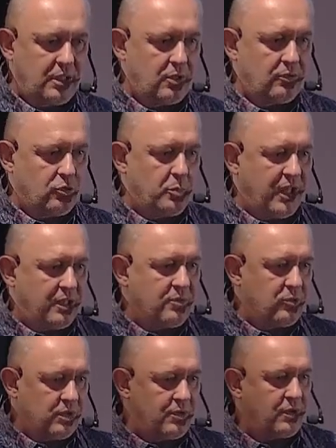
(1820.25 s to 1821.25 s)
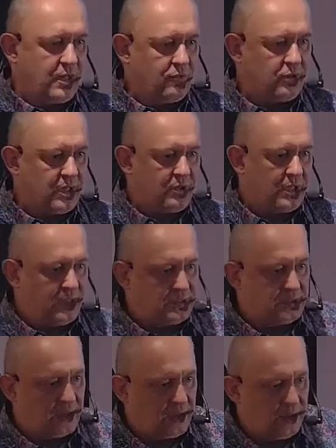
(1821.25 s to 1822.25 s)
You have to pay them whatever they
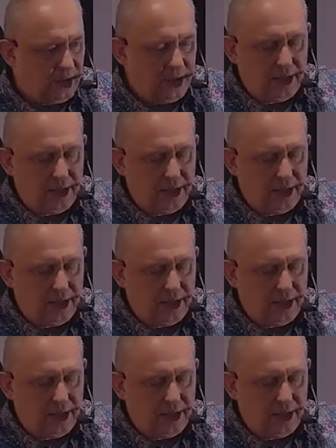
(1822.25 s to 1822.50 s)
say.